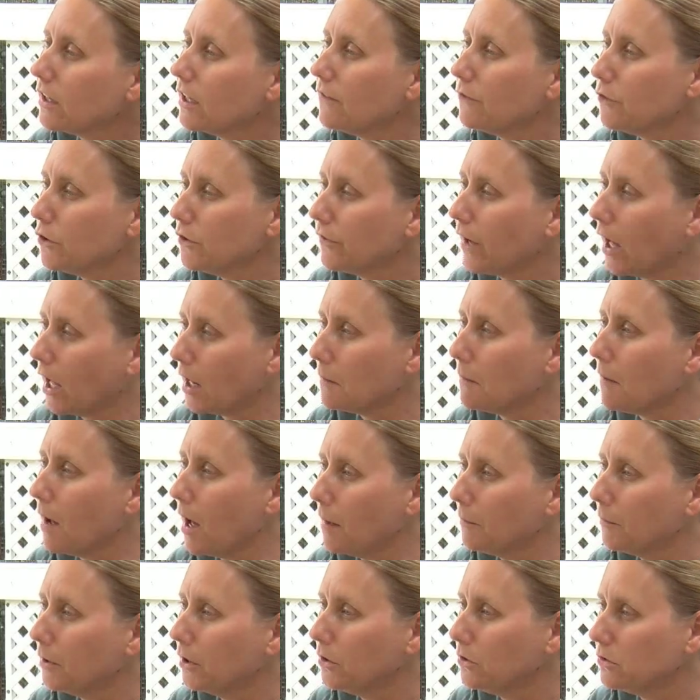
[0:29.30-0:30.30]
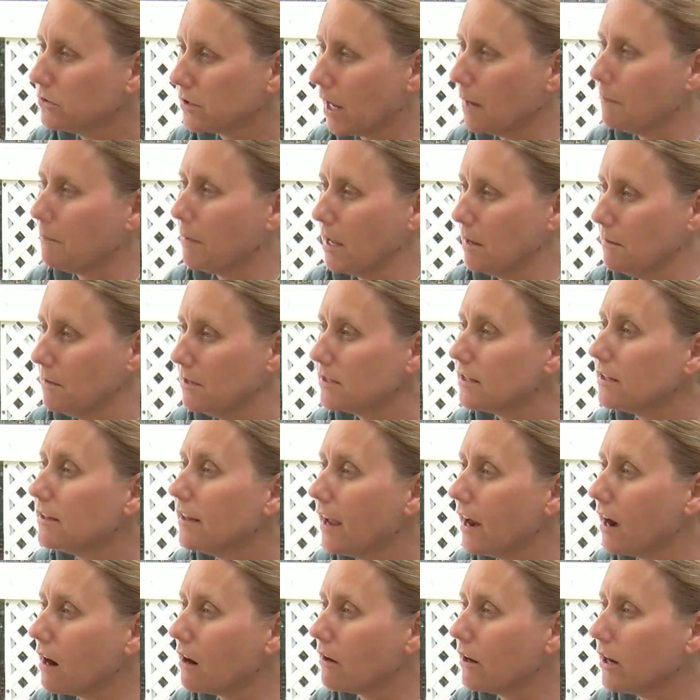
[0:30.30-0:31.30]
if you've got a mama who's got babies in
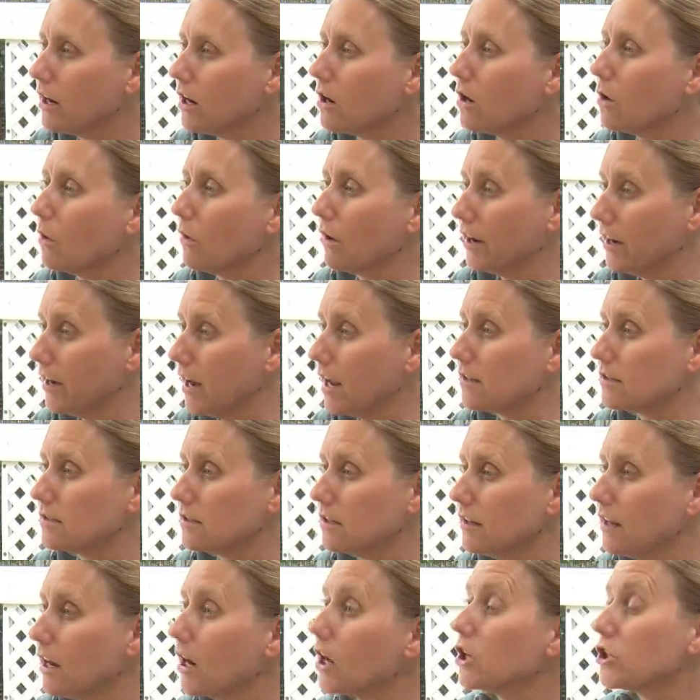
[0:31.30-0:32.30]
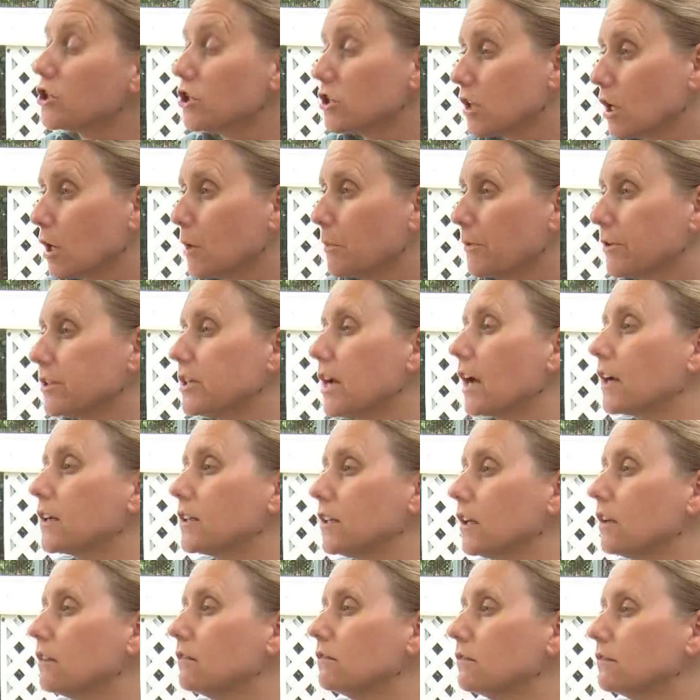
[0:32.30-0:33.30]
the area or a nest in the area, she's going to
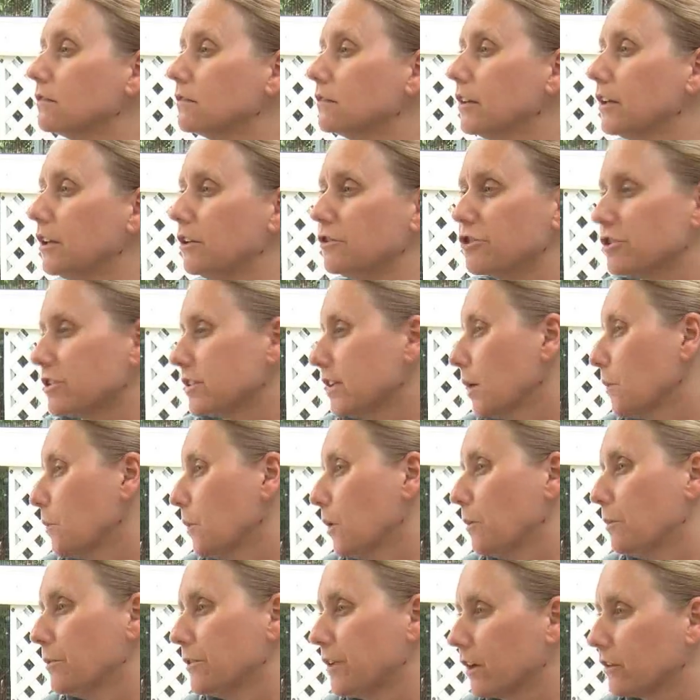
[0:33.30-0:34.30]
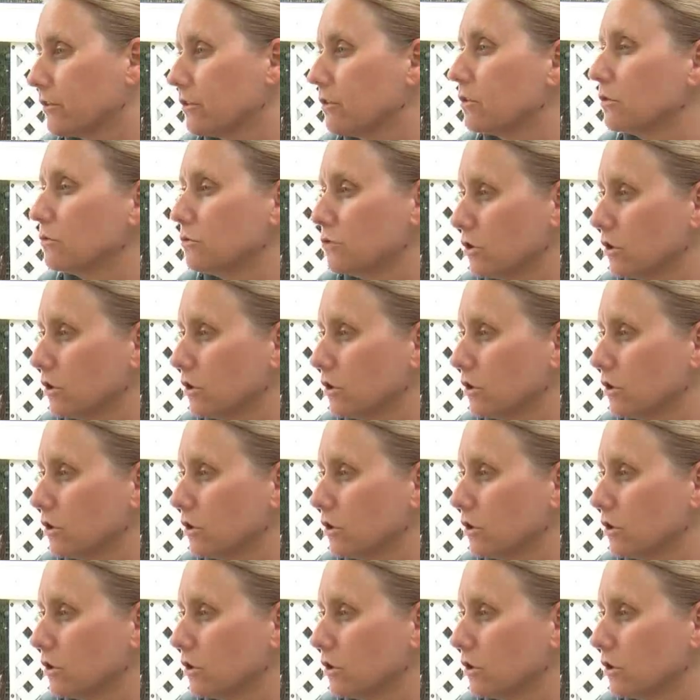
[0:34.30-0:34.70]
protect it, you know, just like we would protect our own